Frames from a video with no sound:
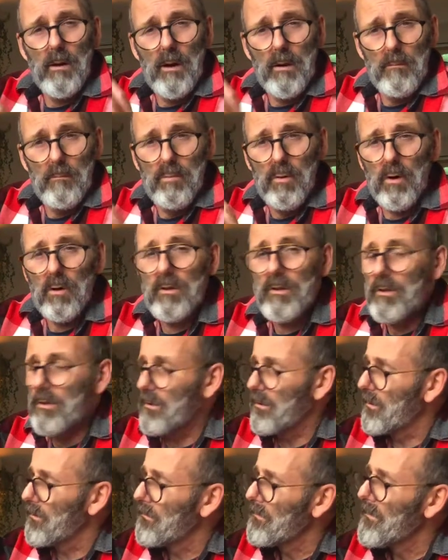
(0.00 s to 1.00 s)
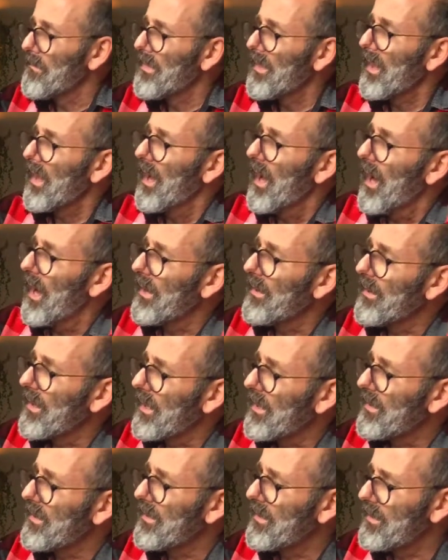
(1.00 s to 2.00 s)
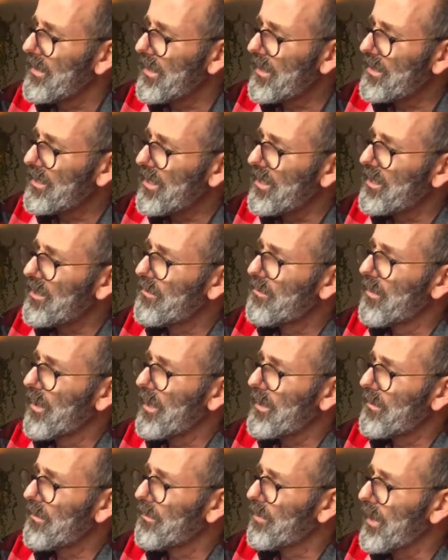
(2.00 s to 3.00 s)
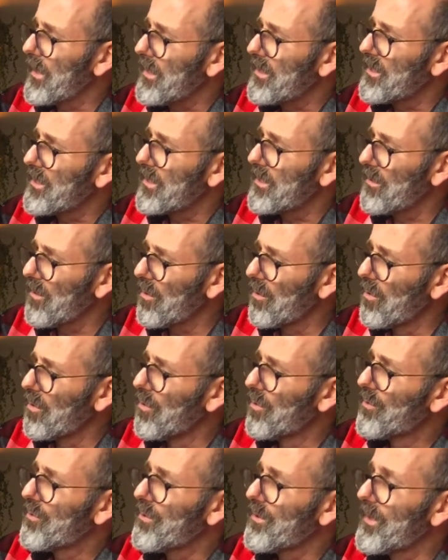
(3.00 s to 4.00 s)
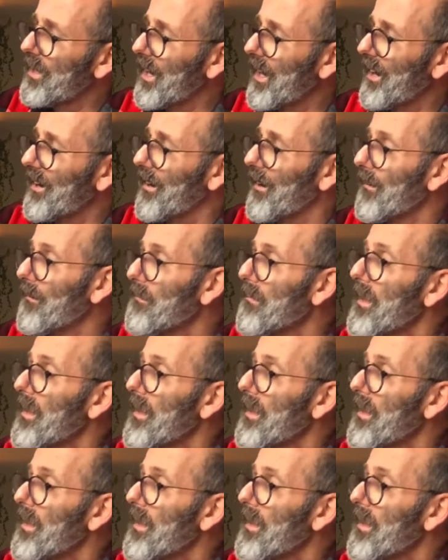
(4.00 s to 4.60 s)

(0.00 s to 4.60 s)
block you, and then this is what brings it all together.